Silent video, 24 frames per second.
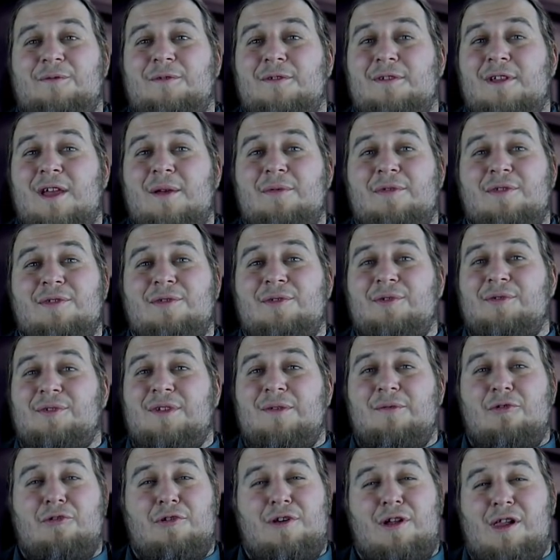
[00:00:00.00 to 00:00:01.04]
of the times you don't
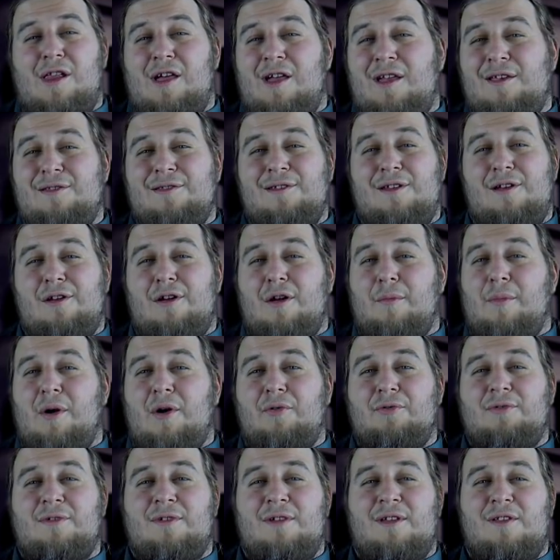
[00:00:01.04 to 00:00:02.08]
even realize they're
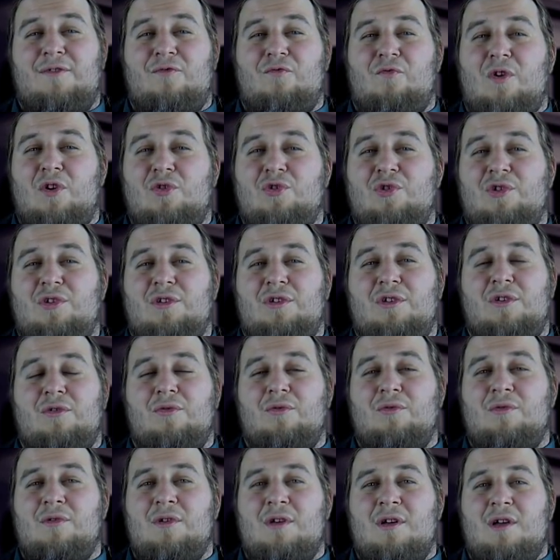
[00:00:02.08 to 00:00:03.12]
about and watching you.